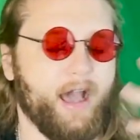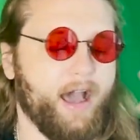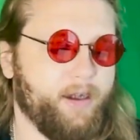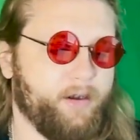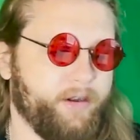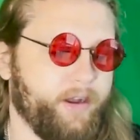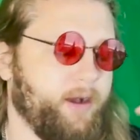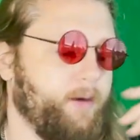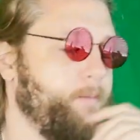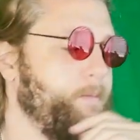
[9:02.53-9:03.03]
I
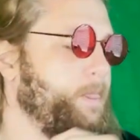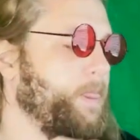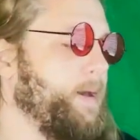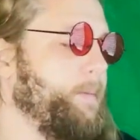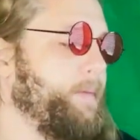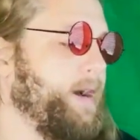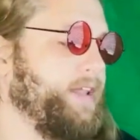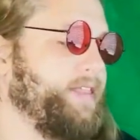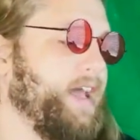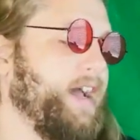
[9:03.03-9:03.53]
don't know.
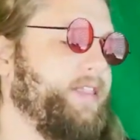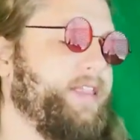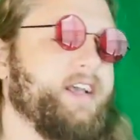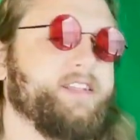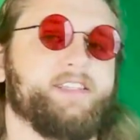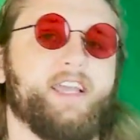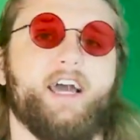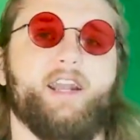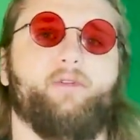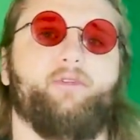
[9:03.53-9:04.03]
But that's
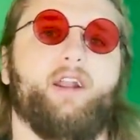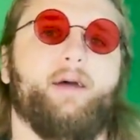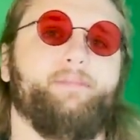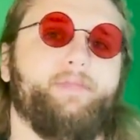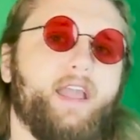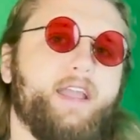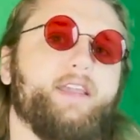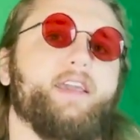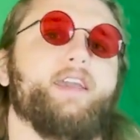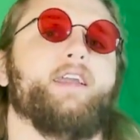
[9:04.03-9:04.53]
kind of what I'm
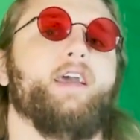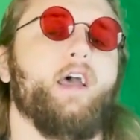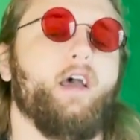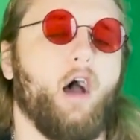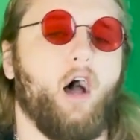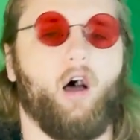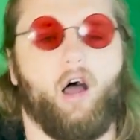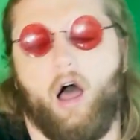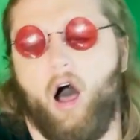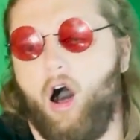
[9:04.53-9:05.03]
thinking.
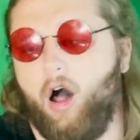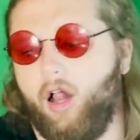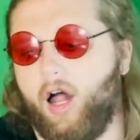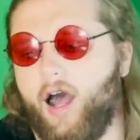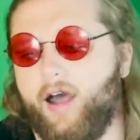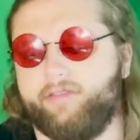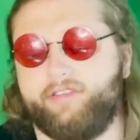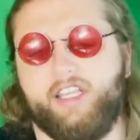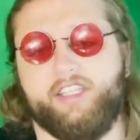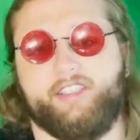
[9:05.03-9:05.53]
All
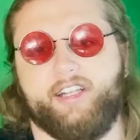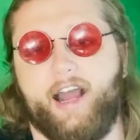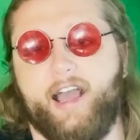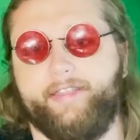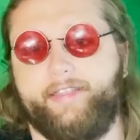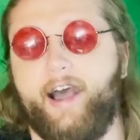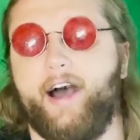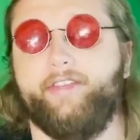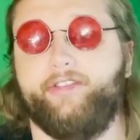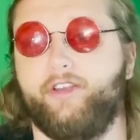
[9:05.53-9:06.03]
offseason, I
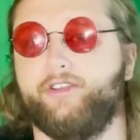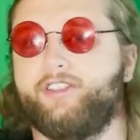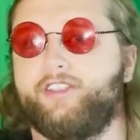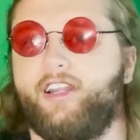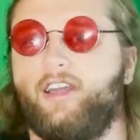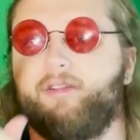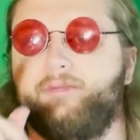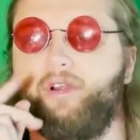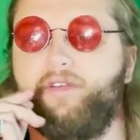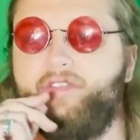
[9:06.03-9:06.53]
thought there's
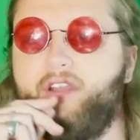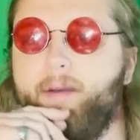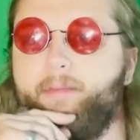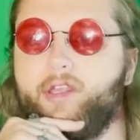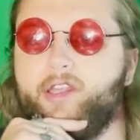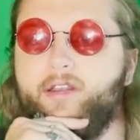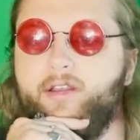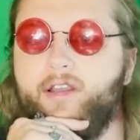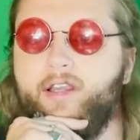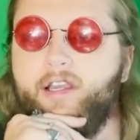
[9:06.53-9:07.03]
another move
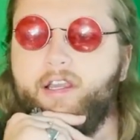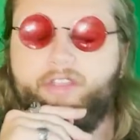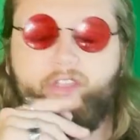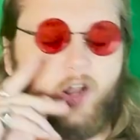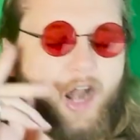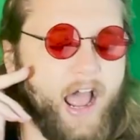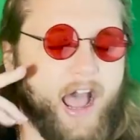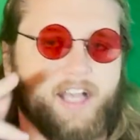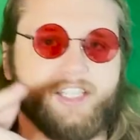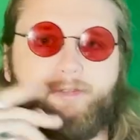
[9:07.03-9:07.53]
coming. There
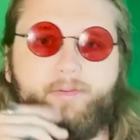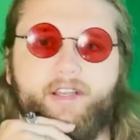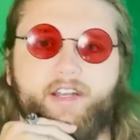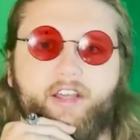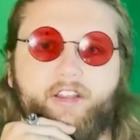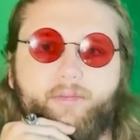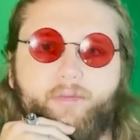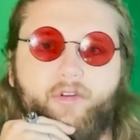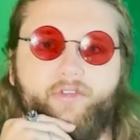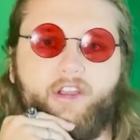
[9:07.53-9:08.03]
has to be
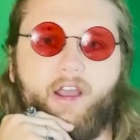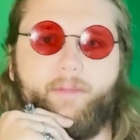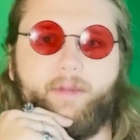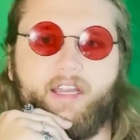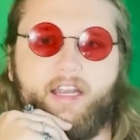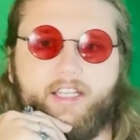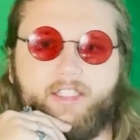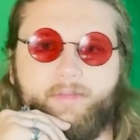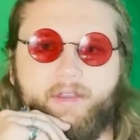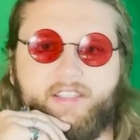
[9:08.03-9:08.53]
another move coming. It
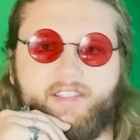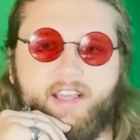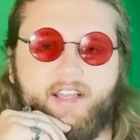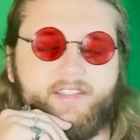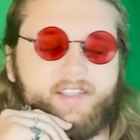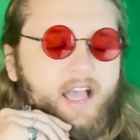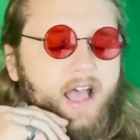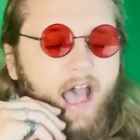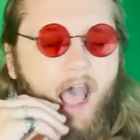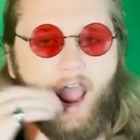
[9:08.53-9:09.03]
doesn't make
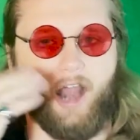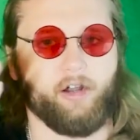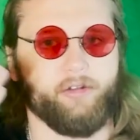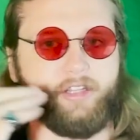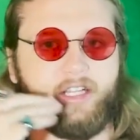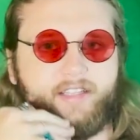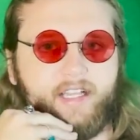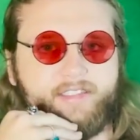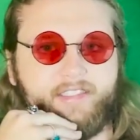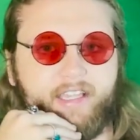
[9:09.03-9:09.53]
sense. I don't
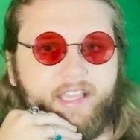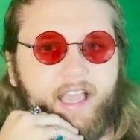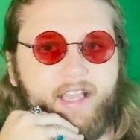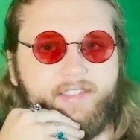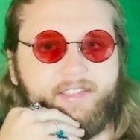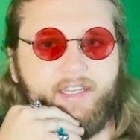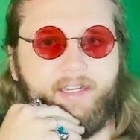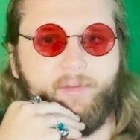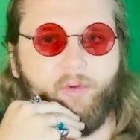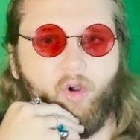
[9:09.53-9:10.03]
think that's the
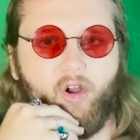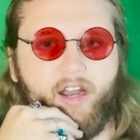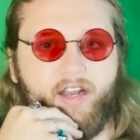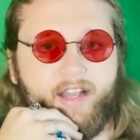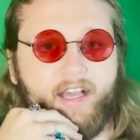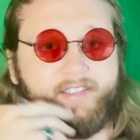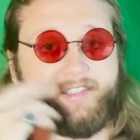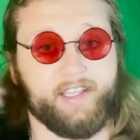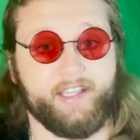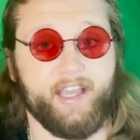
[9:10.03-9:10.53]
case anymore
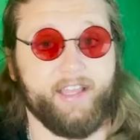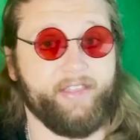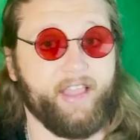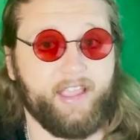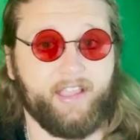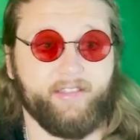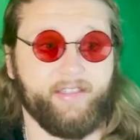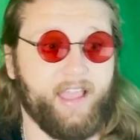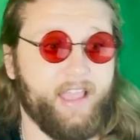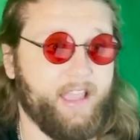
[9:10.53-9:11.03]
unless, again,
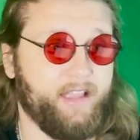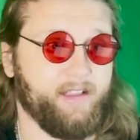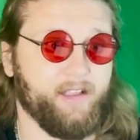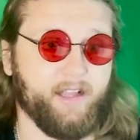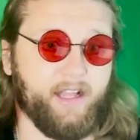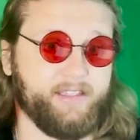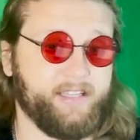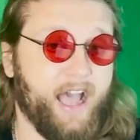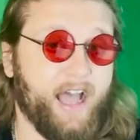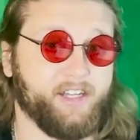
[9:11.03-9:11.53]
they
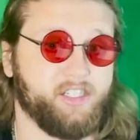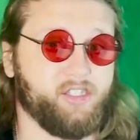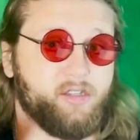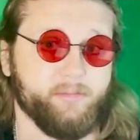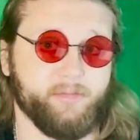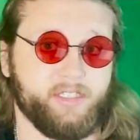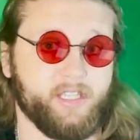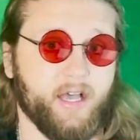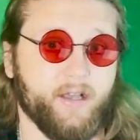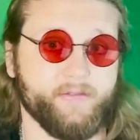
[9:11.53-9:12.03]
attach
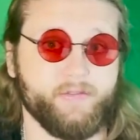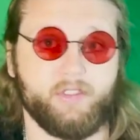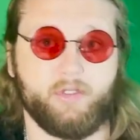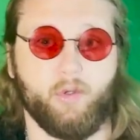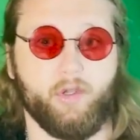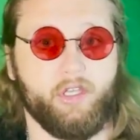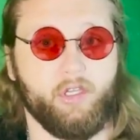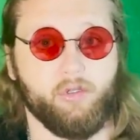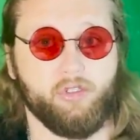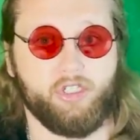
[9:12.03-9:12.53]
themselves to
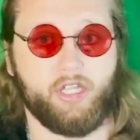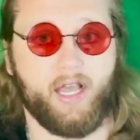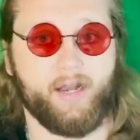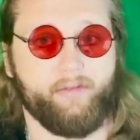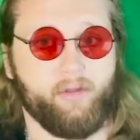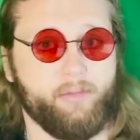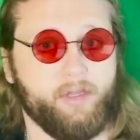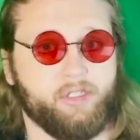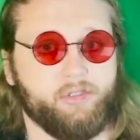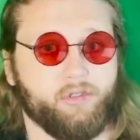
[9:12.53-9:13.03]
a huge
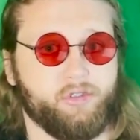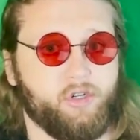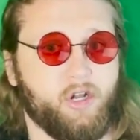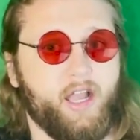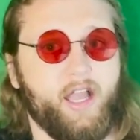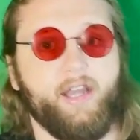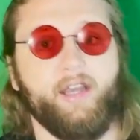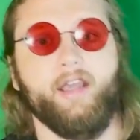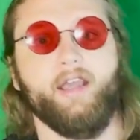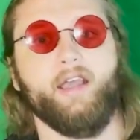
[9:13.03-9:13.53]
Donovan Mitchell
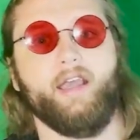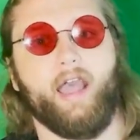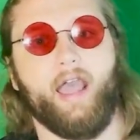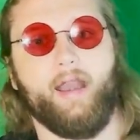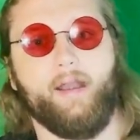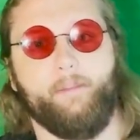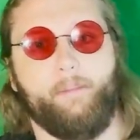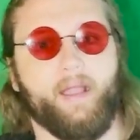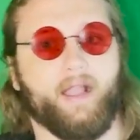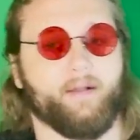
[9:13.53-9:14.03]
trade
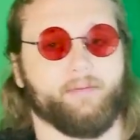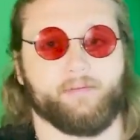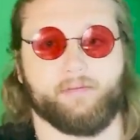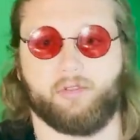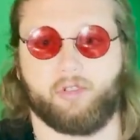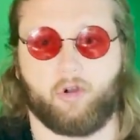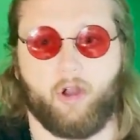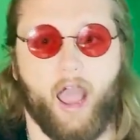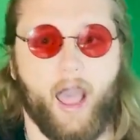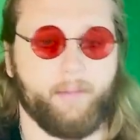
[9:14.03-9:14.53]
and pick up some
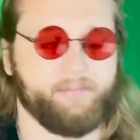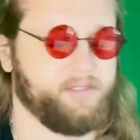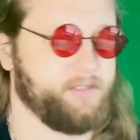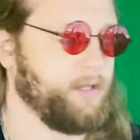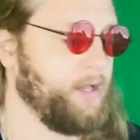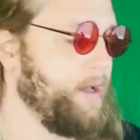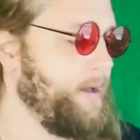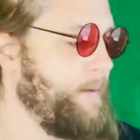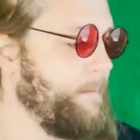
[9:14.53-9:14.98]
scraps.